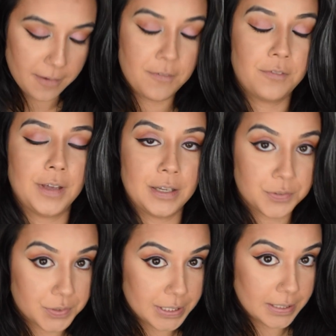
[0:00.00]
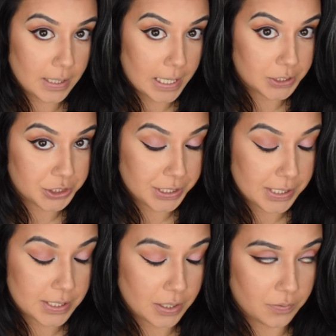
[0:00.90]
favorite
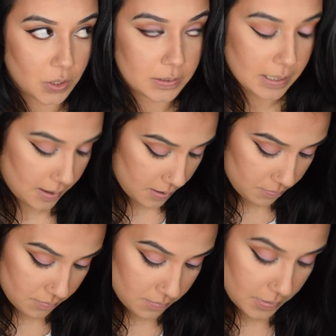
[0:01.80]
lashes of all time.